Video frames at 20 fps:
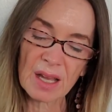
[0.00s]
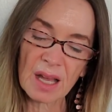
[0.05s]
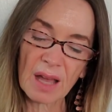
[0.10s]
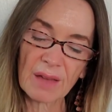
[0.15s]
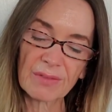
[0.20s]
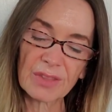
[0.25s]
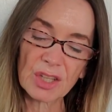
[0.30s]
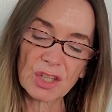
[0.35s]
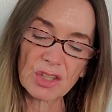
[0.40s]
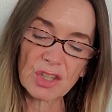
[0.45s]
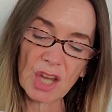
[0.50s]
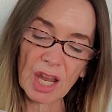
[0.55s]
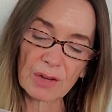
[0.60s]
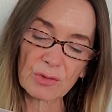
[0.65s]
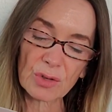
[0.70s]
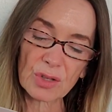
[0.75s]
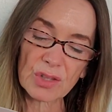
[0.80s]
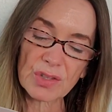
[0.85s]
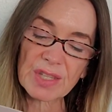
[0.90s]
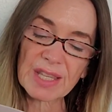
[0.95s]
of the
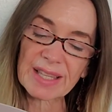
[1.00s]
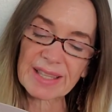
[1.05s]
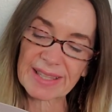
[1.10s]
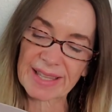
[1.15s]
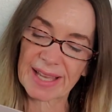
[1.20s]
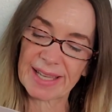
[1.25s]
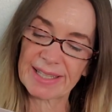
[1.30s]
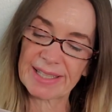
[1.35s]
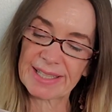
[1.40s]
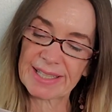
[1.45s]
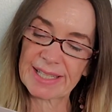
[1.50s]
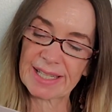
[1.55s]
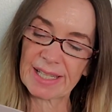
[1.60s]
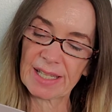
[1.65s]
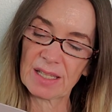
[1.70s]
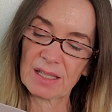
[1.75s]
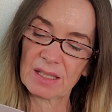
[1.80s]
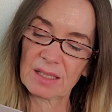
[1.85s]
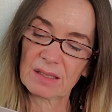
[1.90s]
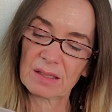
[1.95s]
general
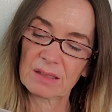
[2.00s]
society.